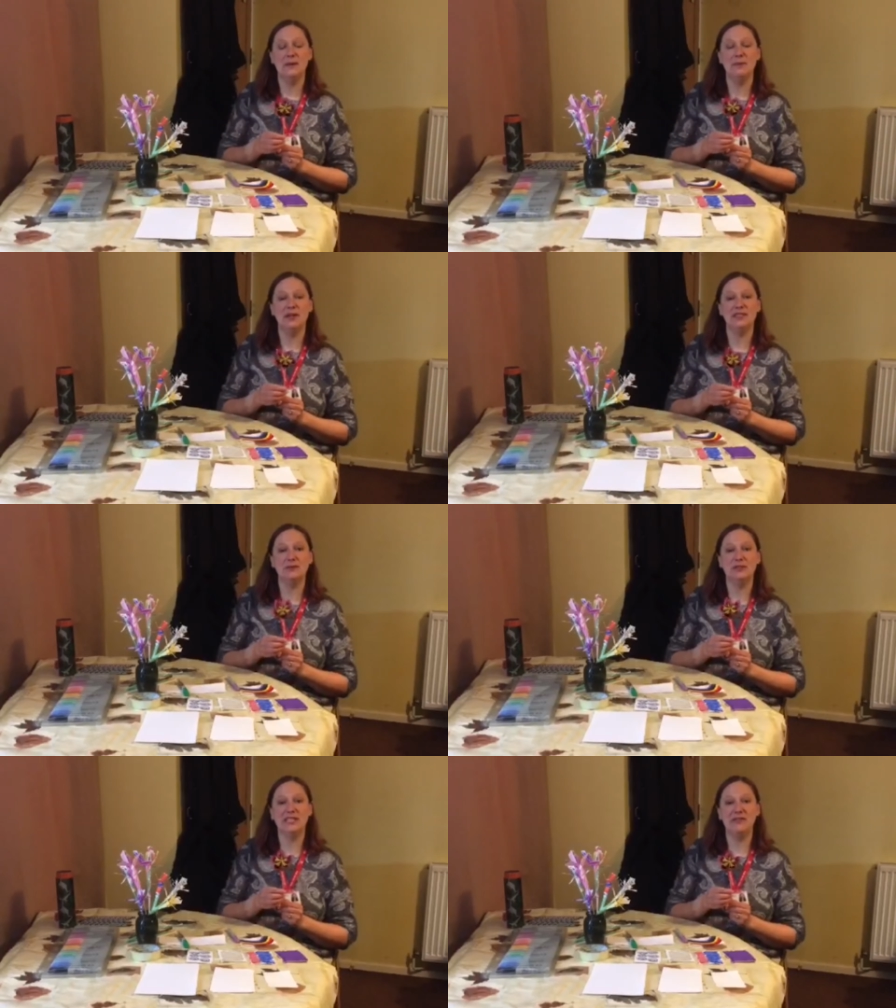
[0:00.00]
because
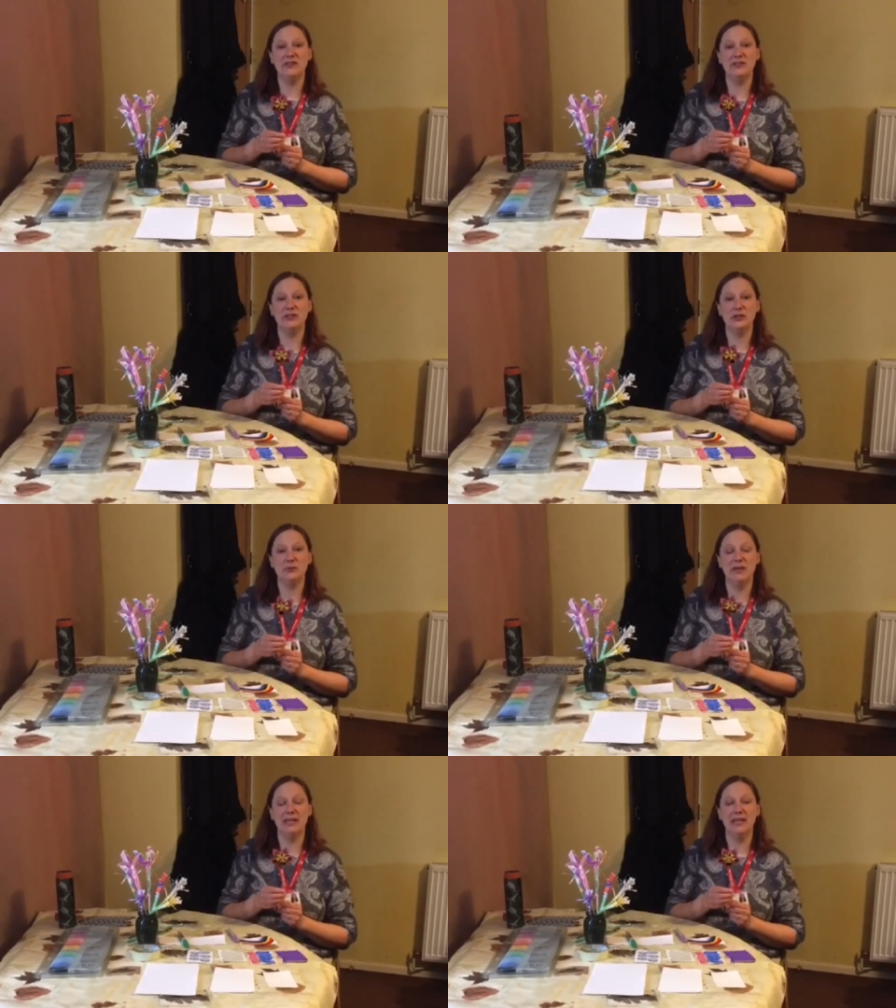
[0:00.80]
it was given to
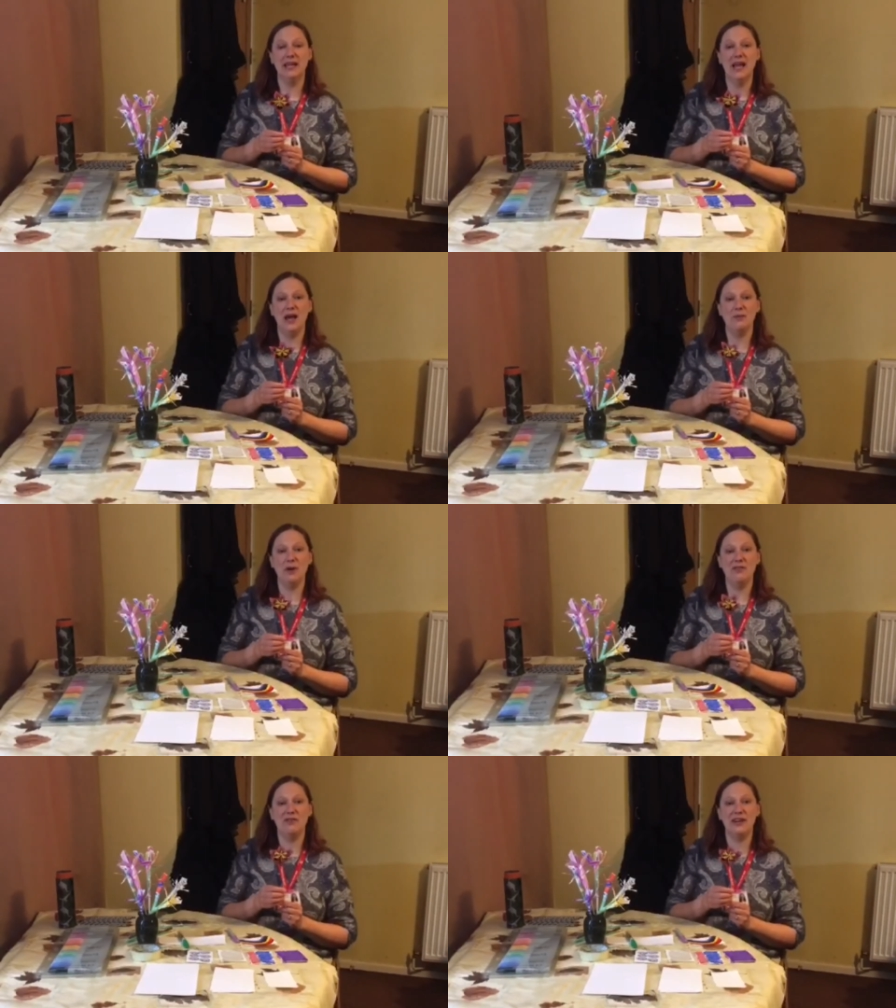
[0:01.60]
me at
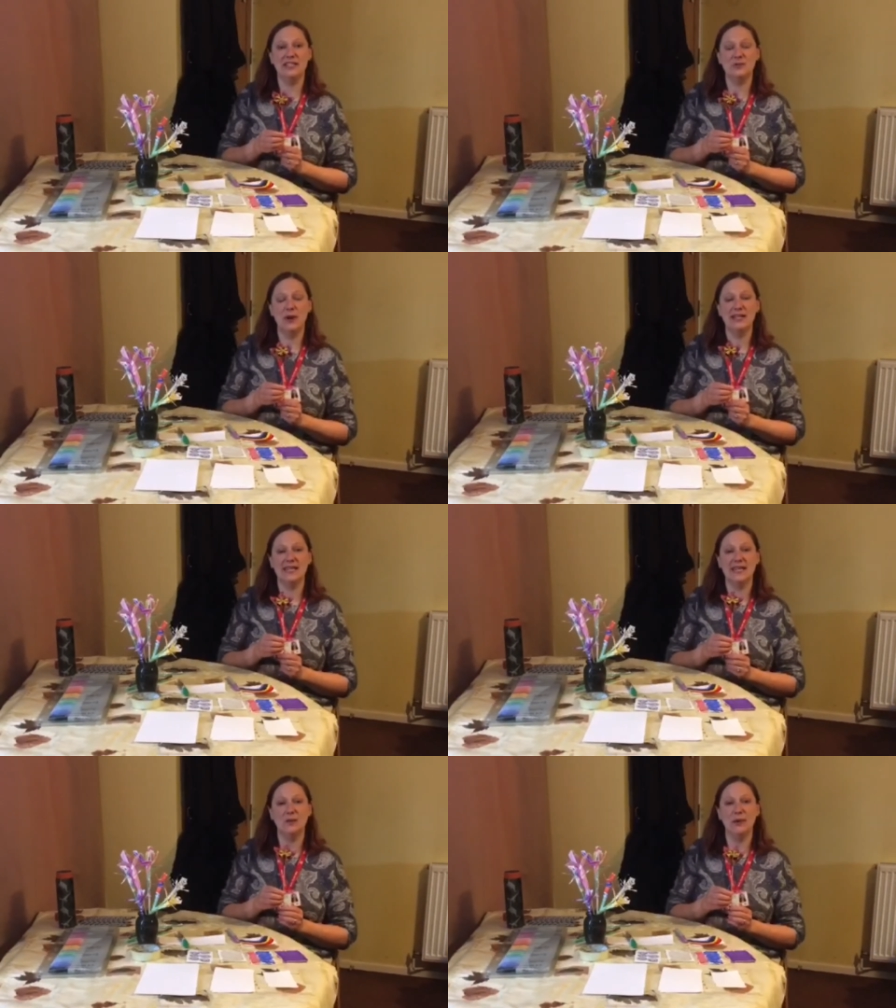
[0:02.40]
my friend's
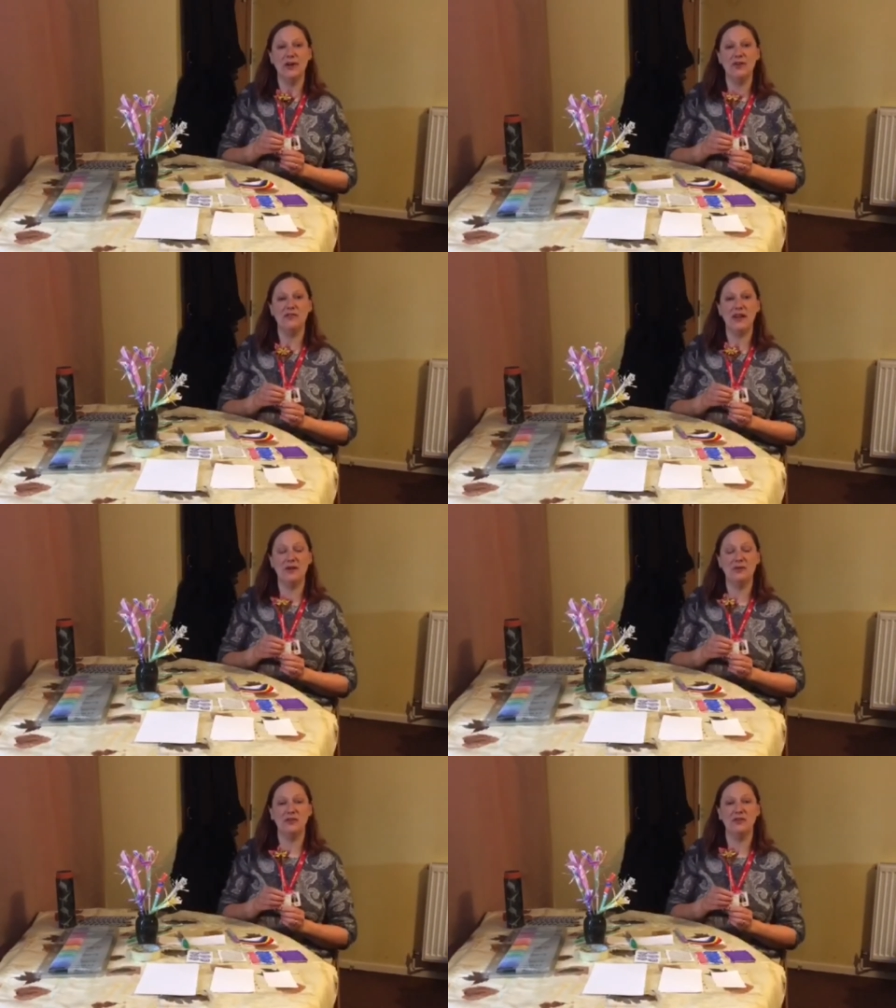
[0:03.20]
wedding, and when I
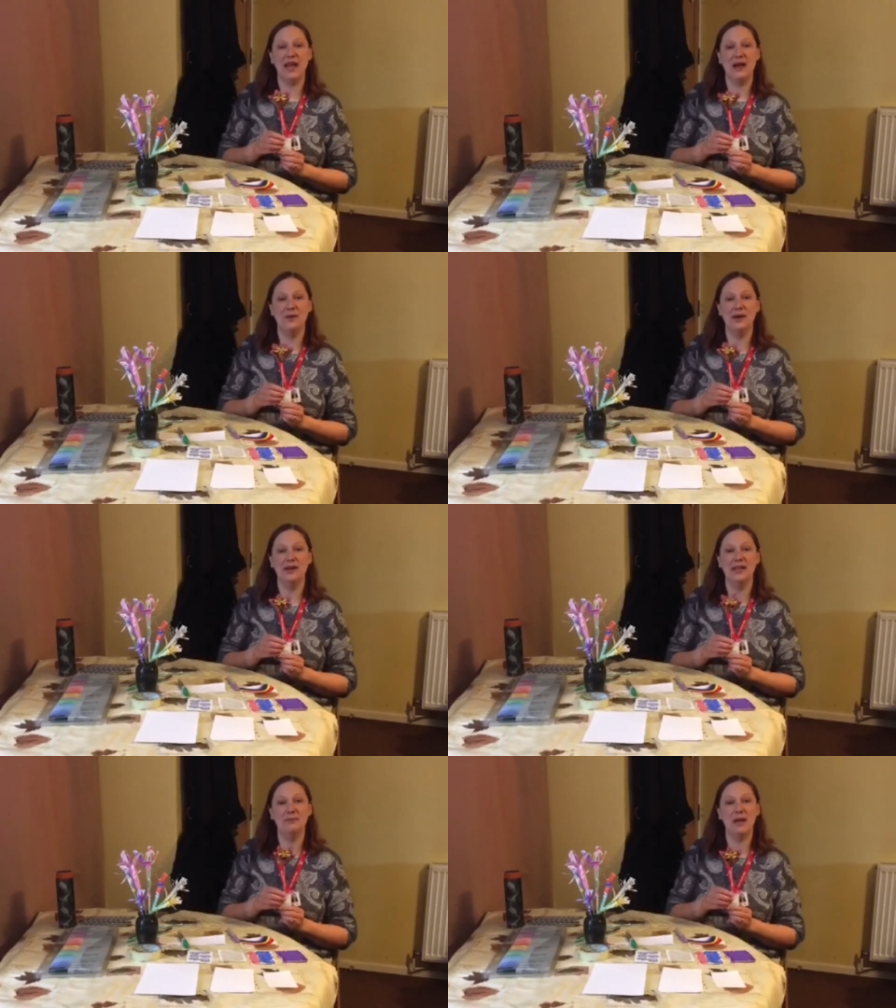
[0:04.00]
found the flower
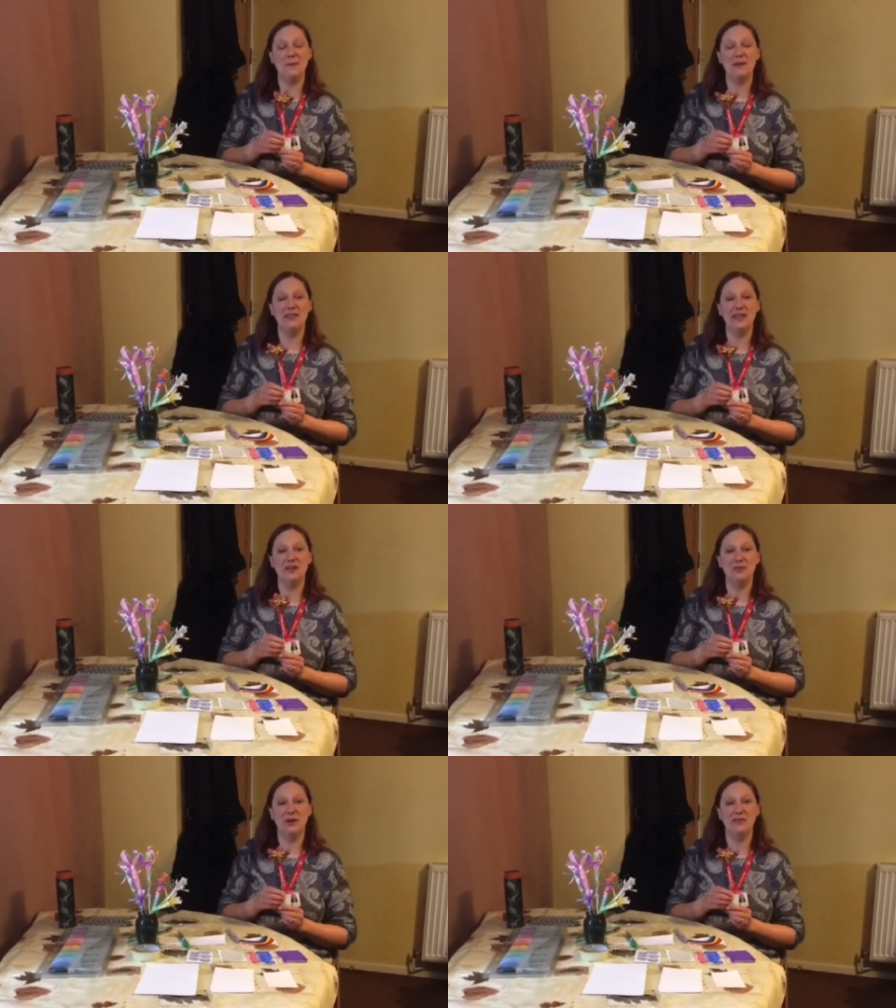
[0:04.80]
it made me think
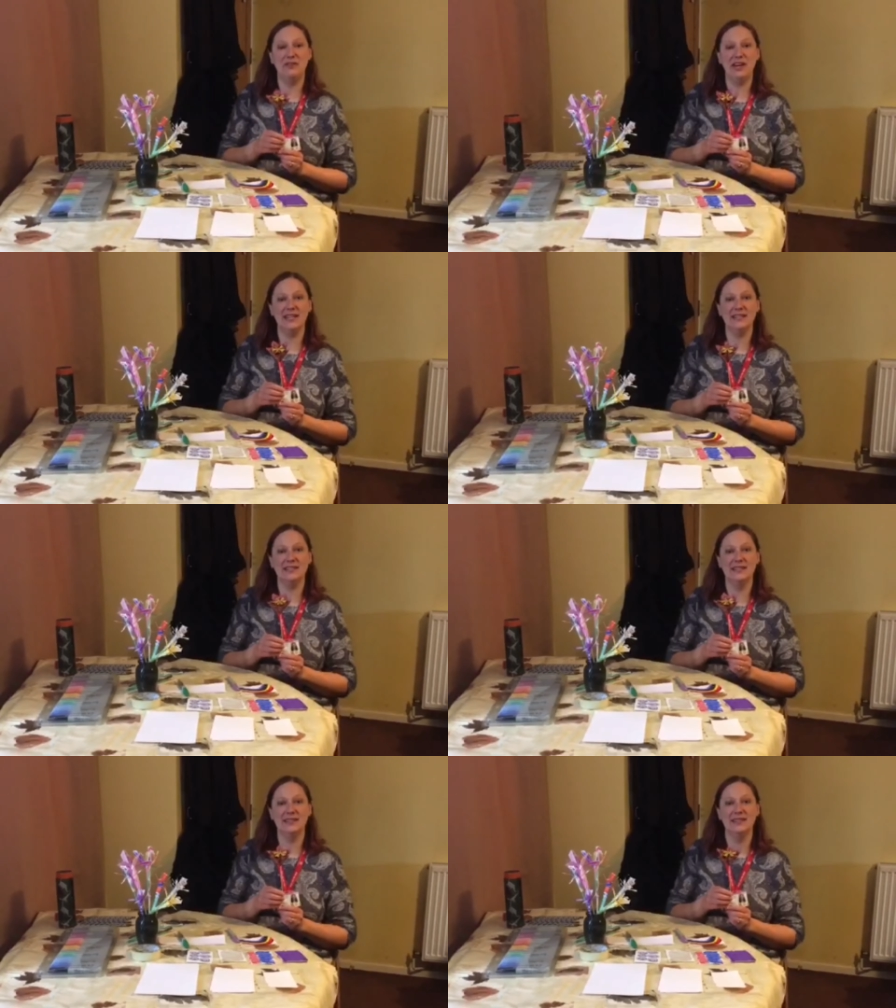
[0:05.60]
of my friend.